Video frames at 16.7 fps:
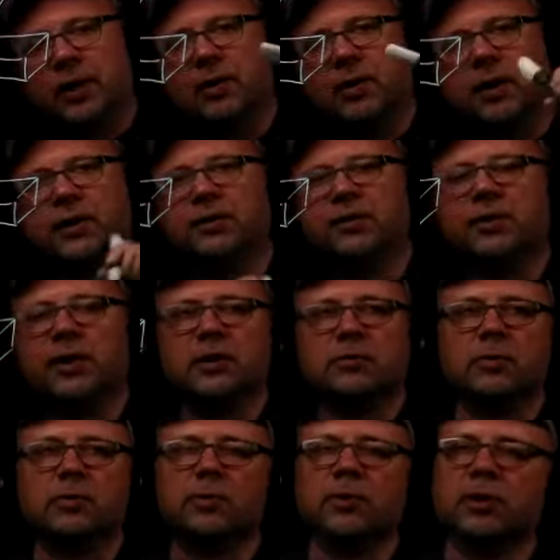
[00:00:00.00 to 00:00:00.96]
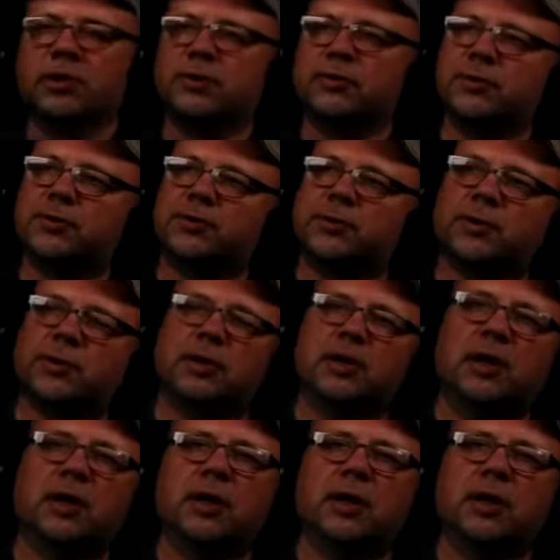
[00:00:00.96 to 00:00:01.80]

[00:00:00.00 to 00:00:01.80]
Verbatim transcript: right? So that's what we're interested in.